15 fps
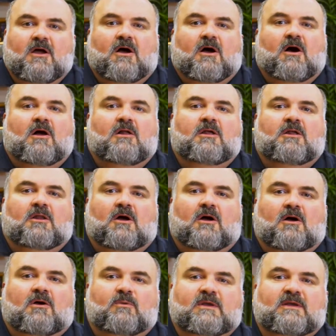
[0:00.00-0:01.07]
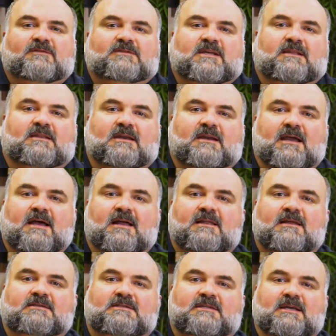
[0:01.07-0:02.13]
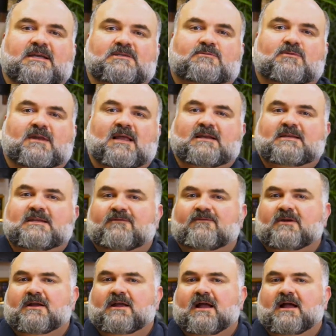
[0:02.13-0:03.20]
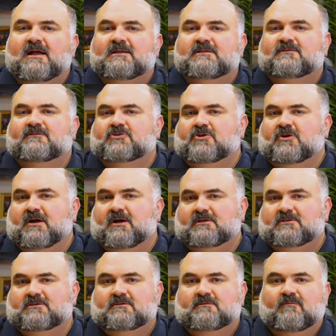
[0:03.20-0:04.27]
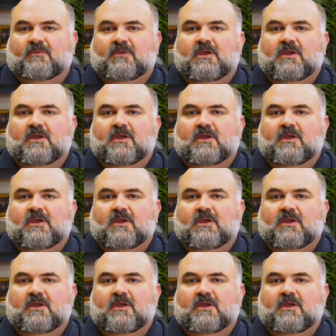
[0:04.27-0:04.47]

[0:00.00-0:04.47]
All along, we have said that LLCs were like different kinds of trucks.